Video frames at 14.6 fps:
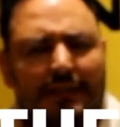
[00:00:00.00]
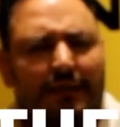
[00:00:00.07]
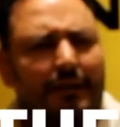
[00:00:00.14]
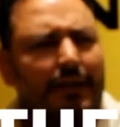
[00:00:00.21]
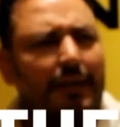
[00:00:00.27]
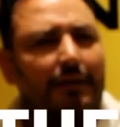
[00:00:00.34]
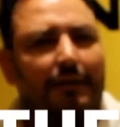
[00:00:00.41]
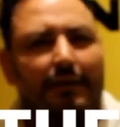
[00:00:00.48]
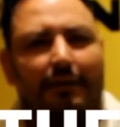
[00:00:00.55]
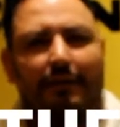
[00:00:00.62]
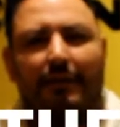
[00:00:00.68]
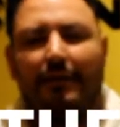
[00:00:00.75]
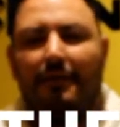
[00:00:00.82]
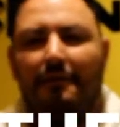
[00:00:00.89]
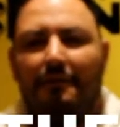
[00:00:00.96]
They're not
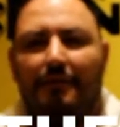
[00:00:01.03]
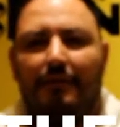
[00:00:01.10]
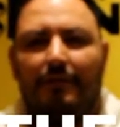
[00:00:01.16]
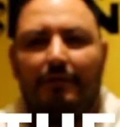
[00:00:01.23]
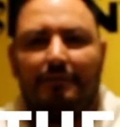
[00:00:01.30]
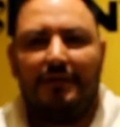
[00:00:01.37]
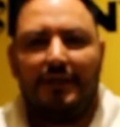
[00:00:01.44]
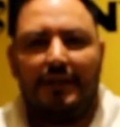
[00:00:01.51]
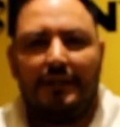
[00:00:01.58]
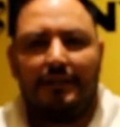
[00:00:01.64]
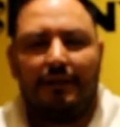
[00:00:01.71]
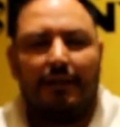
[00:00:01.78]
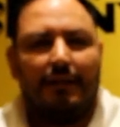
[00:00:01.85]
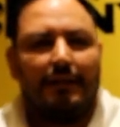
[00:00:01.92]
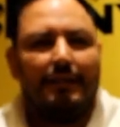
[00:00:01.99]
looking for
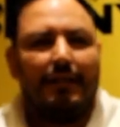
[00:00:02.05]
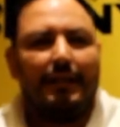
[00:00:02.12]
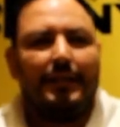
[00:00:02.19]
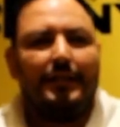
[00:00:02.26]
beach. They're